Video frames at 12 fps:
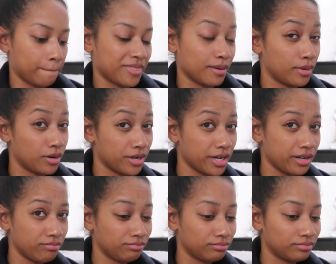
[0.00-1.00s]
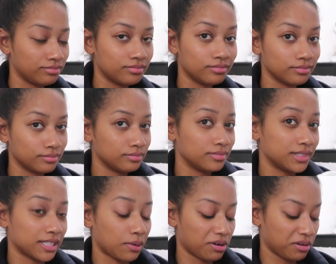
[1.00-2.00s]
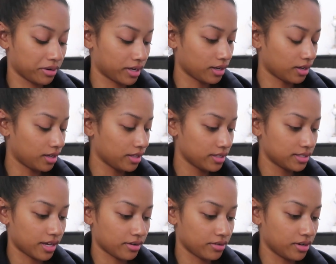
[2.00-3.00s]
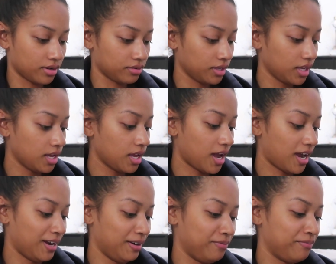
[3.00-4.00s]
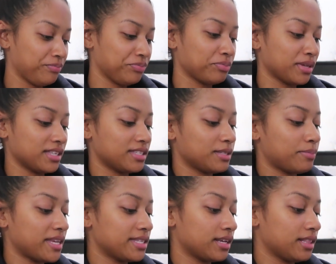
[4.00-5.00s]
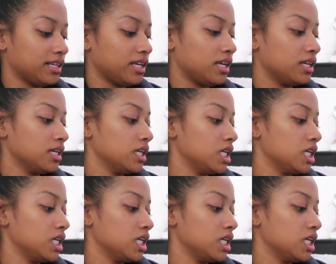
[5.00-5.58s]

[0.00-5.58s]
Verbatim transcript: the motor is that what we're gonna call this I don't know uh, but this is basically